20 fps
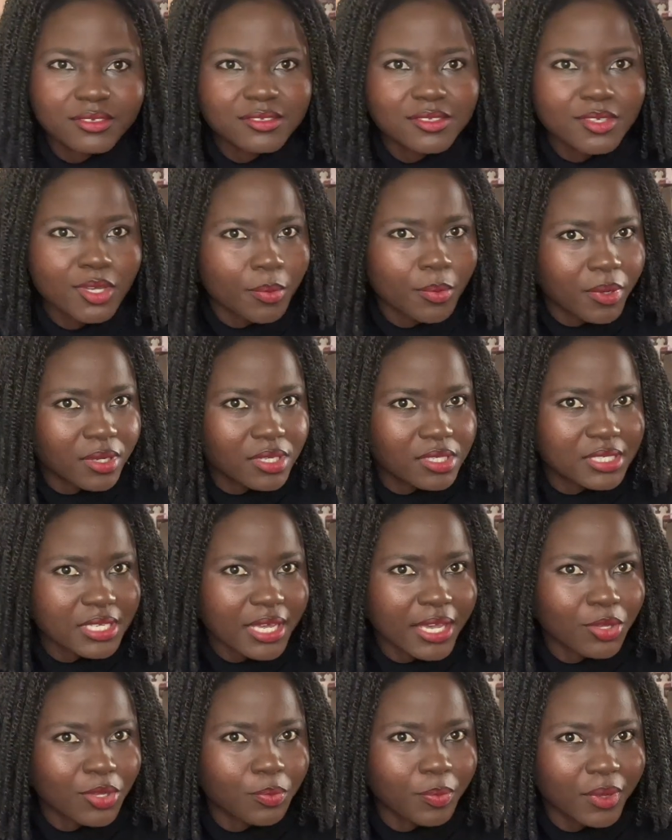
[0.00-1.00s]
Talk about a
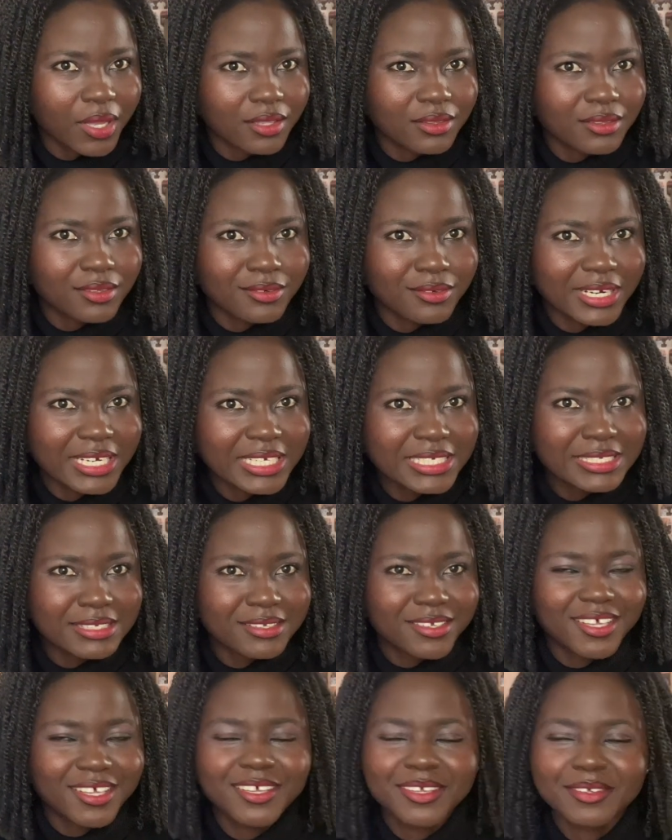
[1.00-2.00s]
psychopath, right?
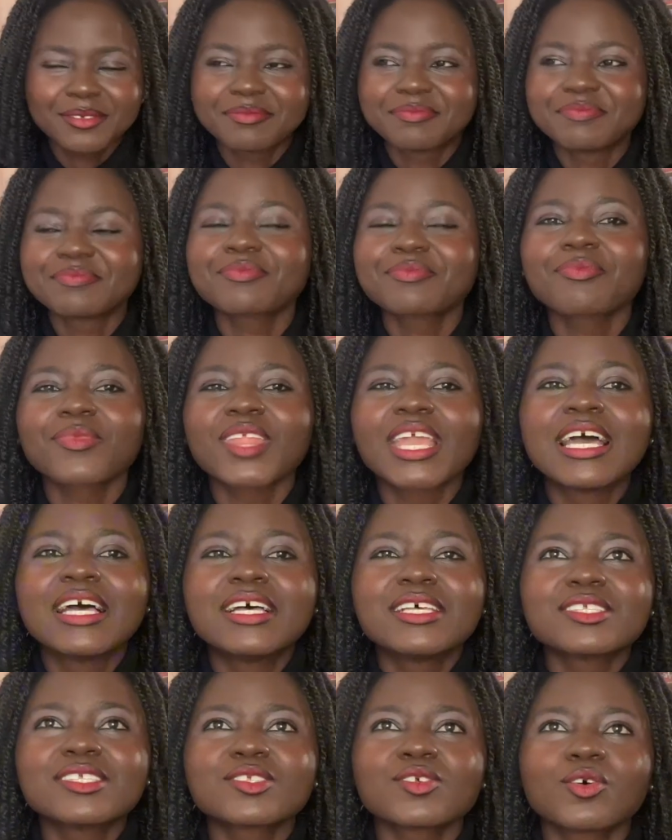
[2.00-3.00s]

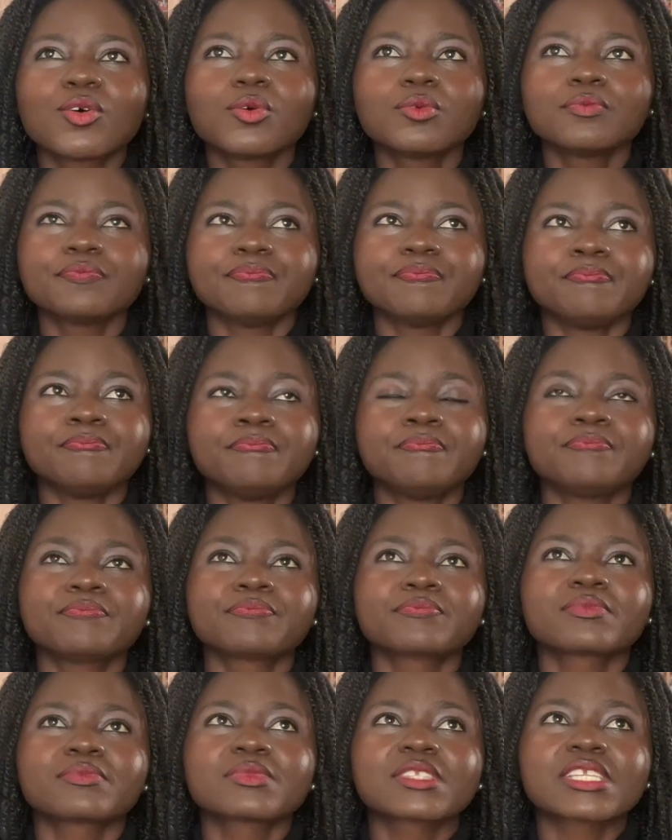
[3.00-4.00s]
So,
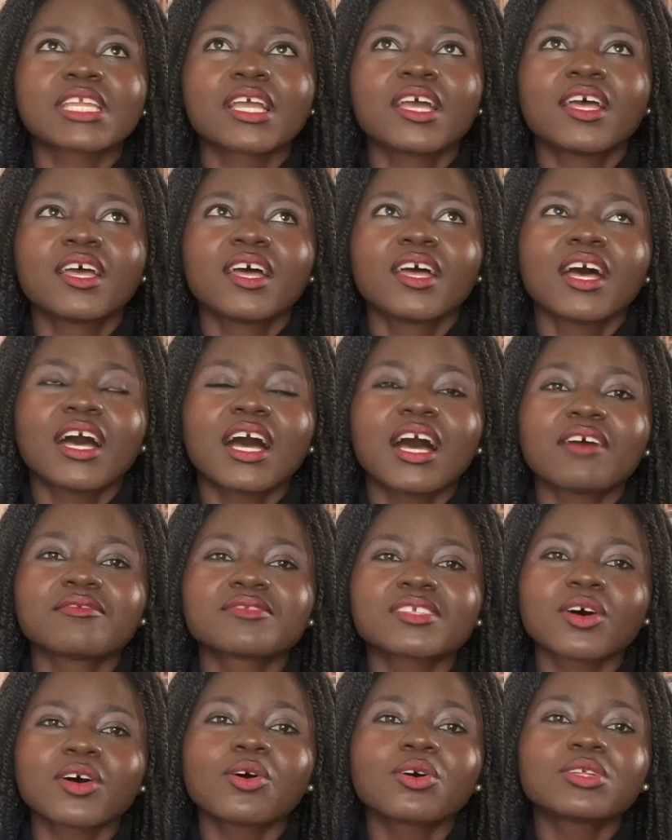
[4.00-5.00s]

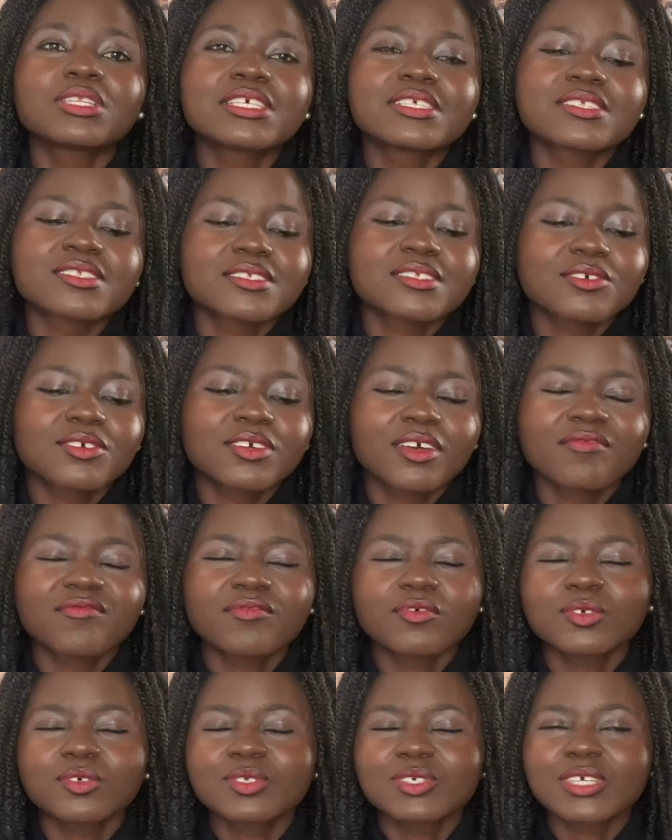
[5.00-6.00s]
after all this, you can
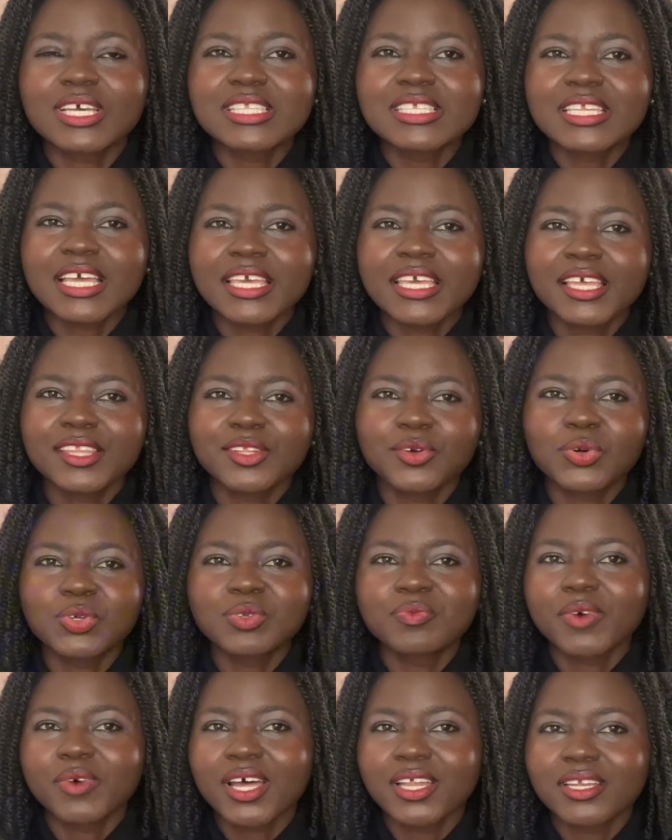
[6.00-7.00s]
see that he and the
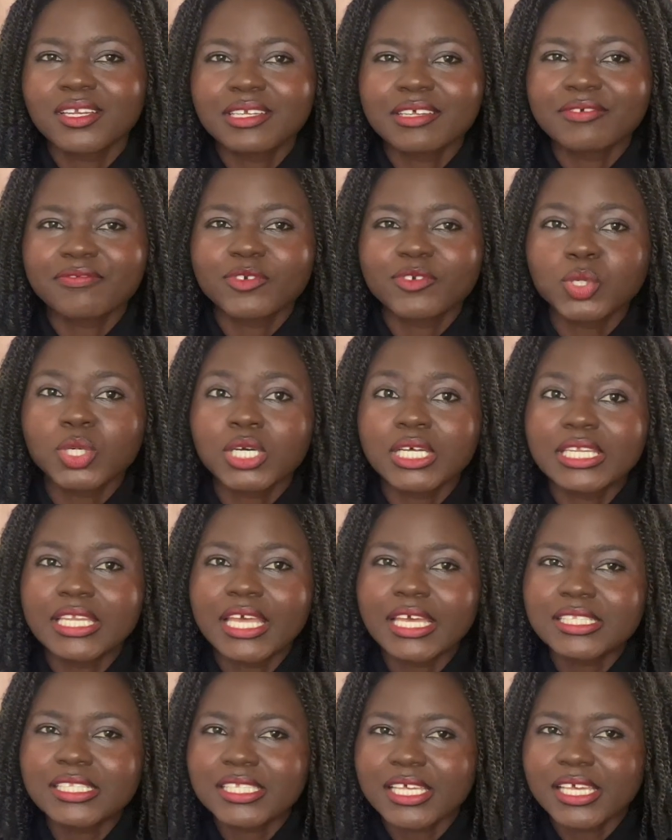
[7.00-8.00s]
old man, they feel
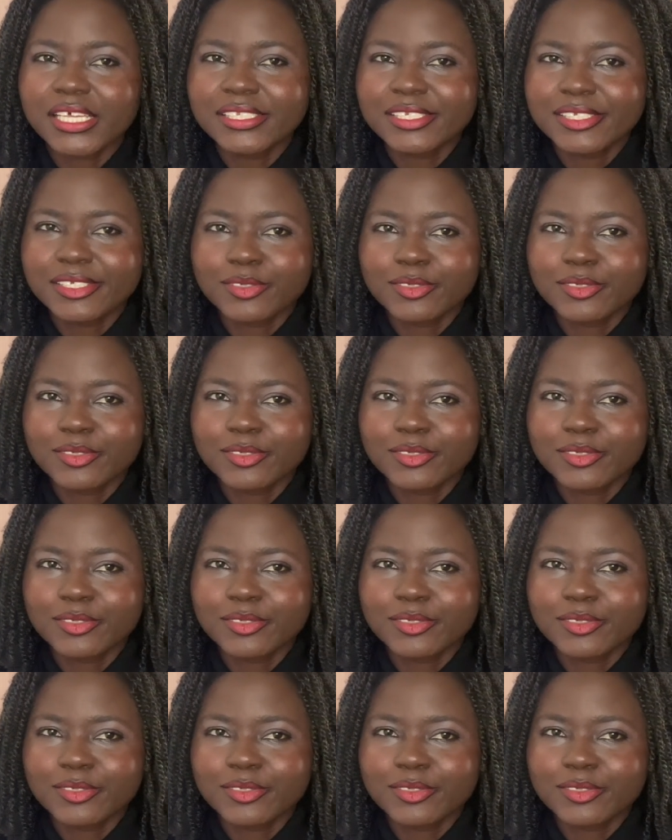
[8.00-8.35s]
connected.